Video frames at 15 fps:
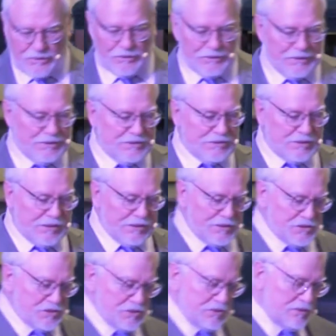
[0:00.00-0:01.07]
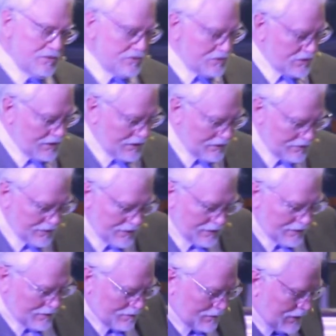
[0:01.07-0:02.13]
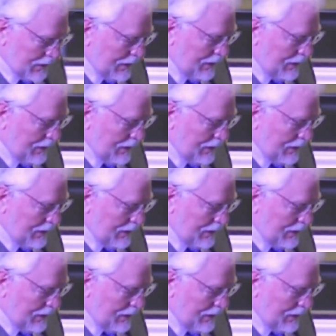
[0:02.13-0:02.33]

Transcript: of these tennis shoes, and, and